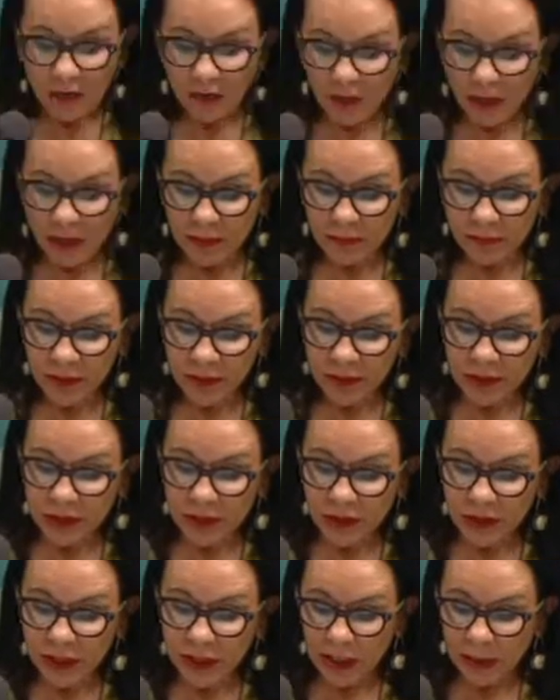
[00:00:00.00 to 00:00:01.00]
1 million
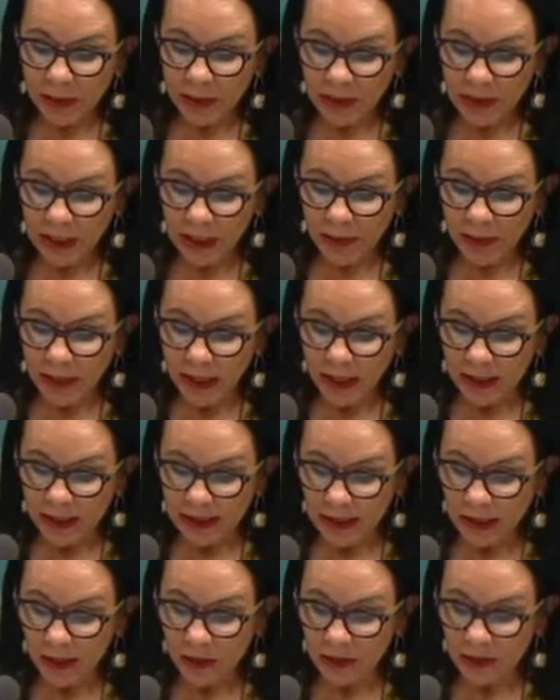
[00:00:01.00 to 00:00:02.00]
to low-income
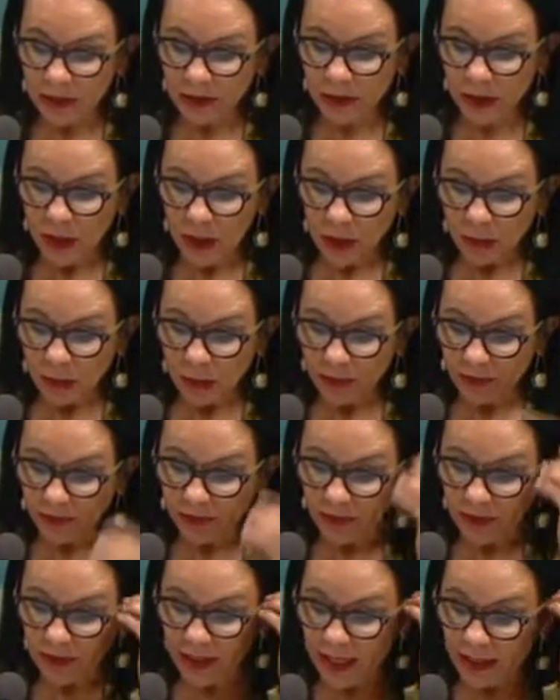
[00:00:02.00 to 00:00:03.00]
households were in
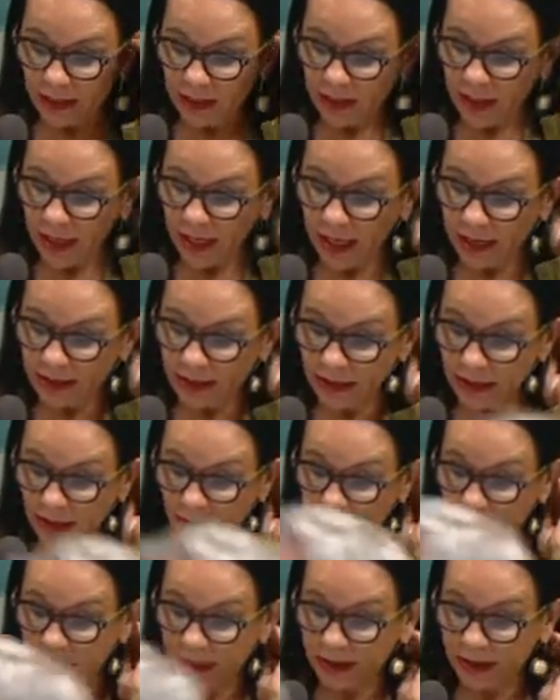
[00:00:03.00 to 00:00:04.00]
financial housing
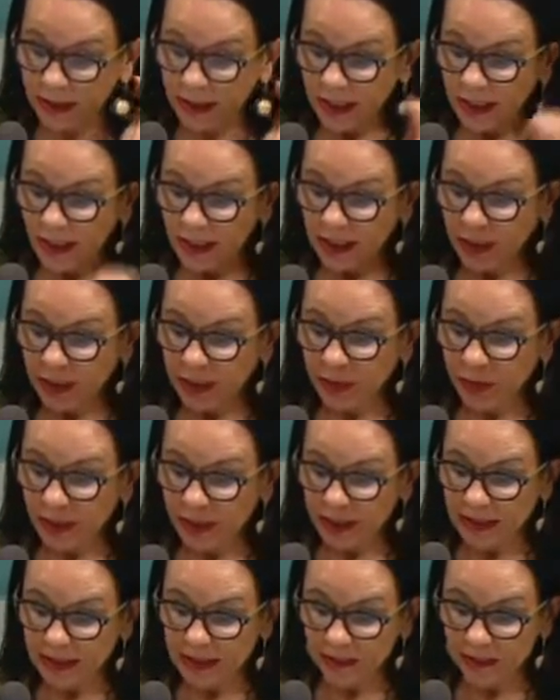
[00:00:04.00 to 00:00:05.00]
stress in
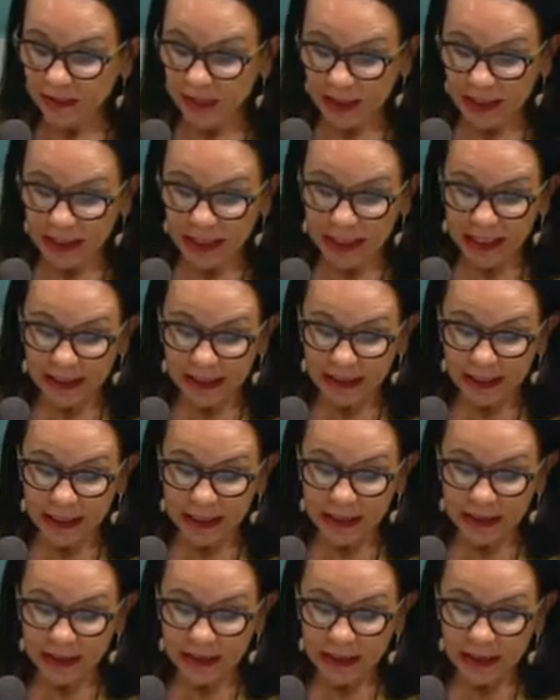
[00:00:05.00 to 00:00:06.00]

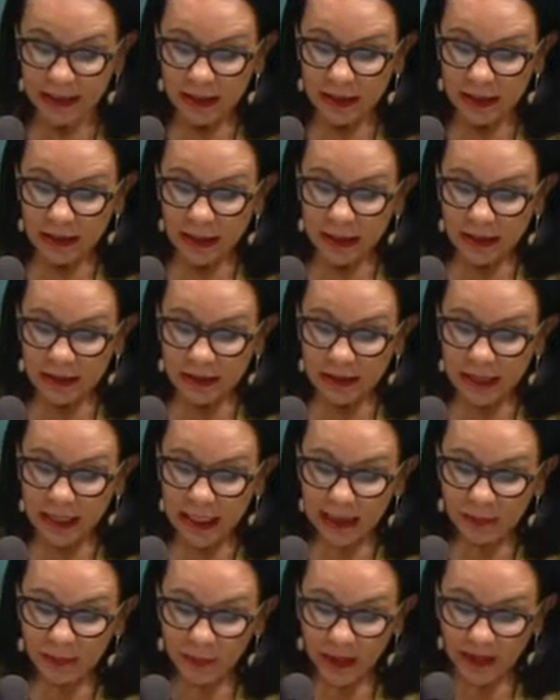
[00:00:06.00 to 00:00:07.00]
2017-18.
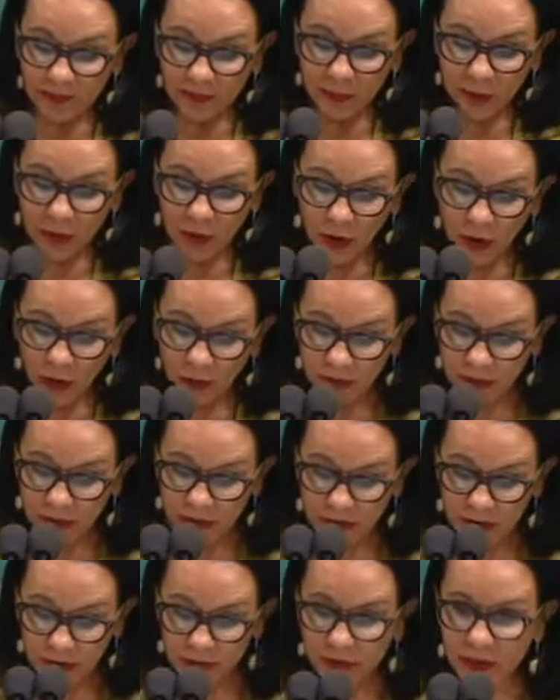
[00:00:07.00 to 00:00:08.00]
Today we have more
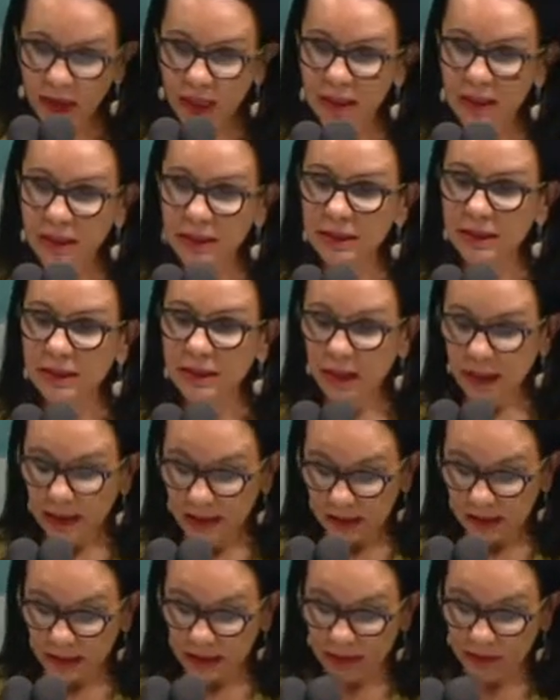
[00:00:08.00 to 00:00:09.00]
homeless Australians
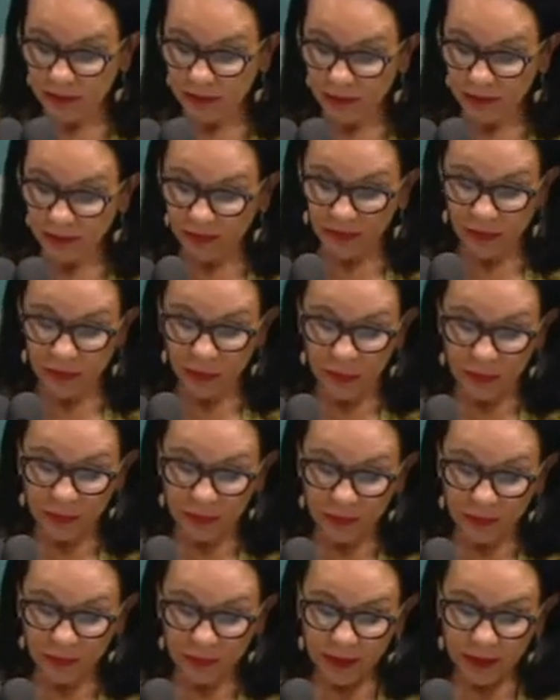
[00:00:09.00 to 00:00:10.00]
than ever before.
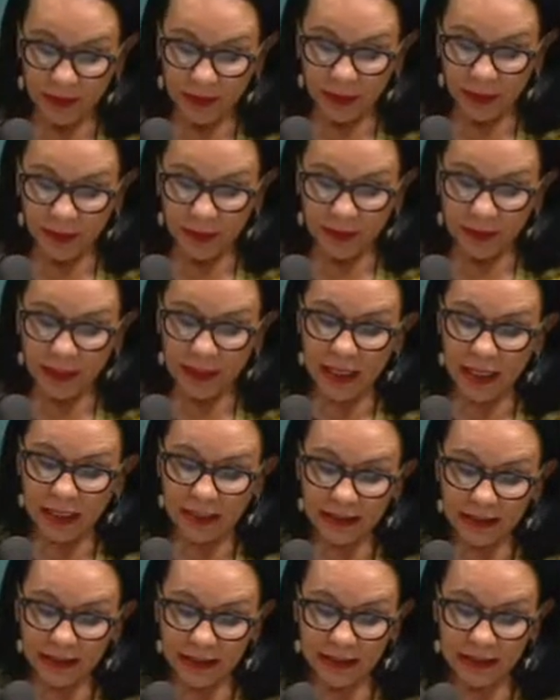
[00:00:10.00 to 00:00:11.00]
The
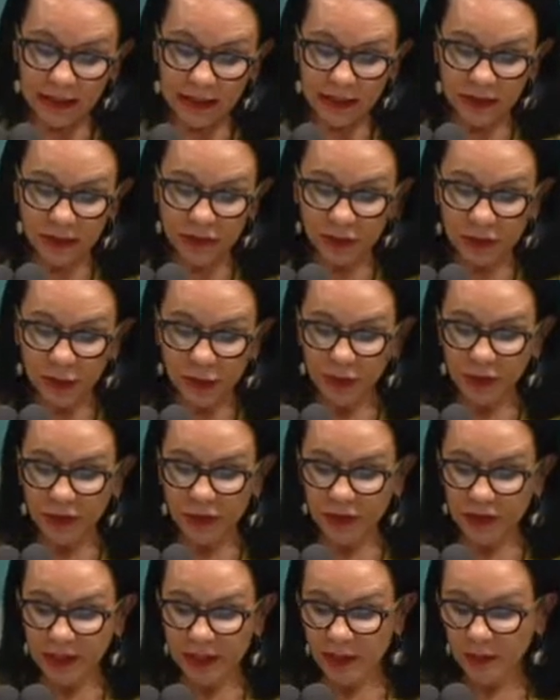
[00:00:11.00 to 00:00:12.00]
last census recorded
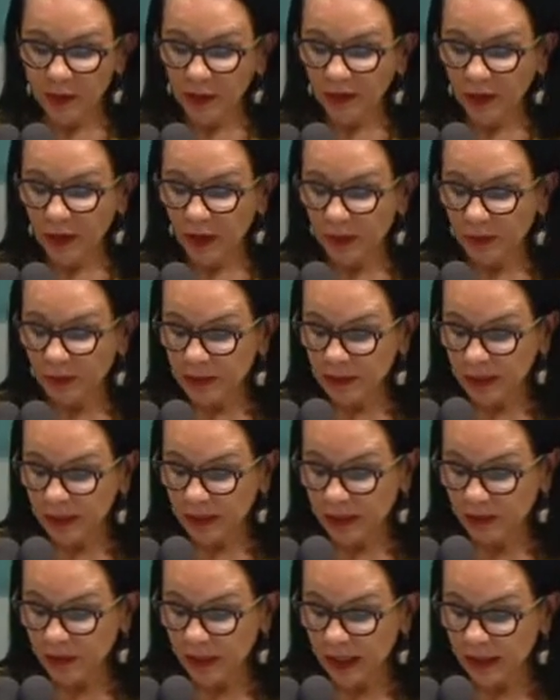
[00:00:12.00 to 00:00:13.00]
the number of homeless
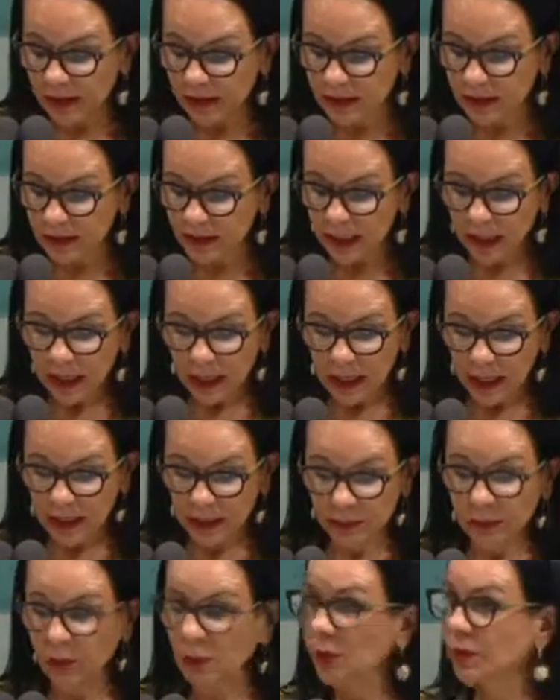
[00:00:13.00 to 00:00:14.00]
Australians
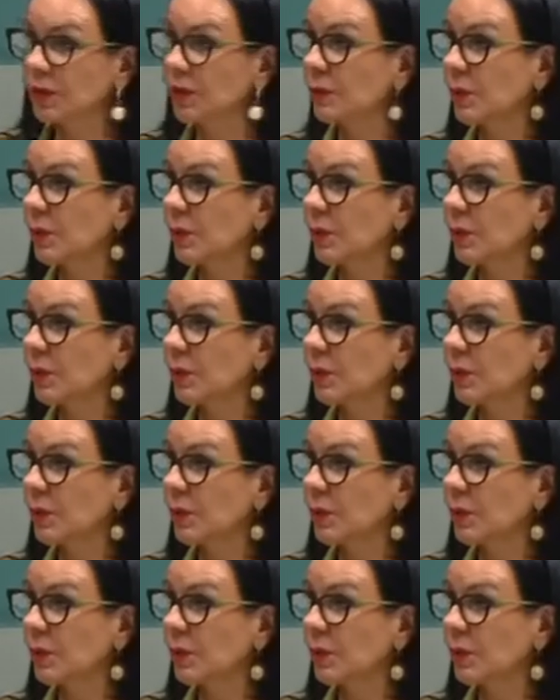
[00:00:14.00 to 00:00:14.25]
as more than